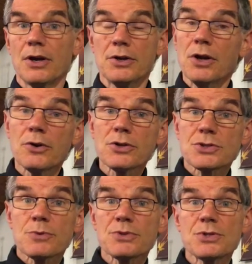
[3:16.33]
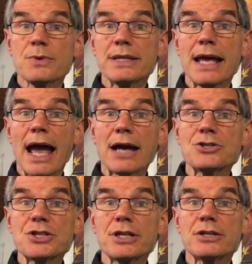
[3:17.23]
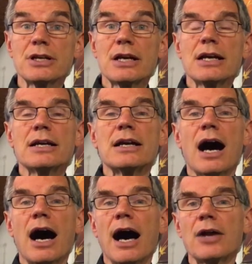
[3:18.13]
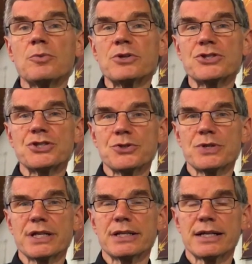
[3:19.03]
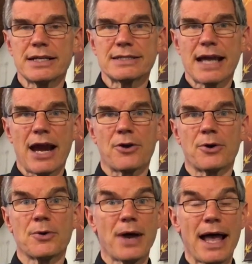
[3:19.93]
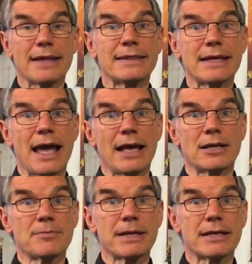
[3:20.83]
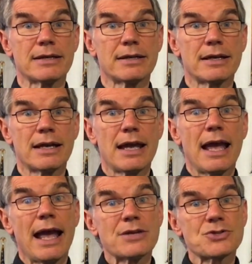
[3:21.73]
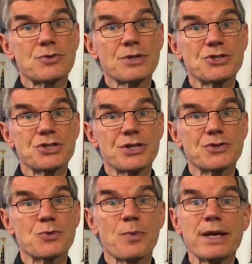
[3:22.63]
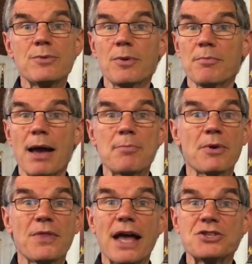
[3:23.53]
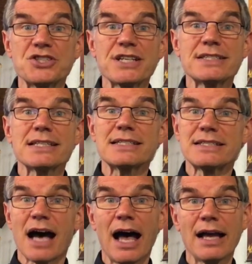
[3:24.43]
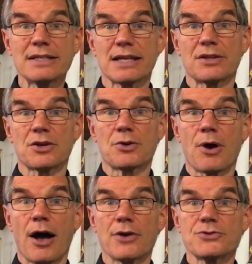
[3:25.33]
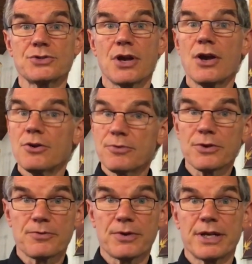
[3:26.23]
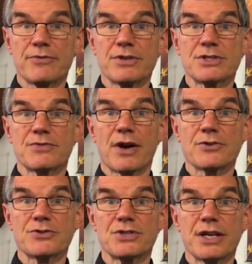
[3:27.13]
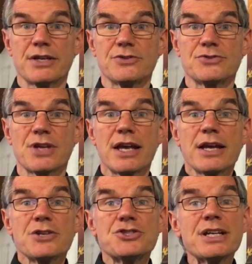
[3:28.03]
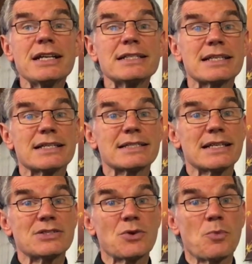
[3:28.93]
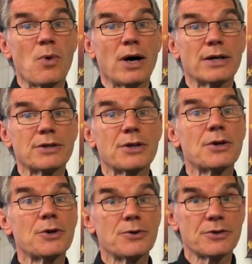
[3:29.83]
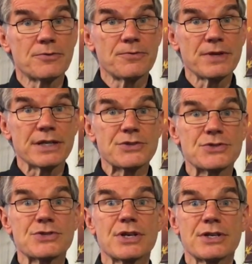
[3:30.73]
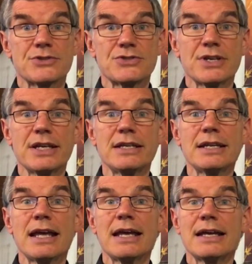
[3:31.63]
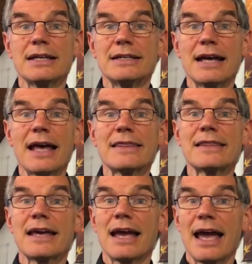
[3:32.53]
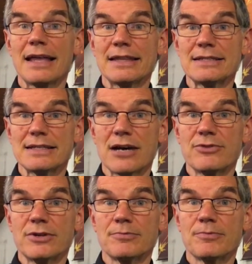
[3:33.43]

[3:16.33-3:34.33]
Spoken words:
Notice who was doing the action. God was shooting his arrow at the enemy. As Christians, we remember that Jesus dies on the cross for the forgiveness of our sins. Jesus is the one who defeats sin, death, and the devil.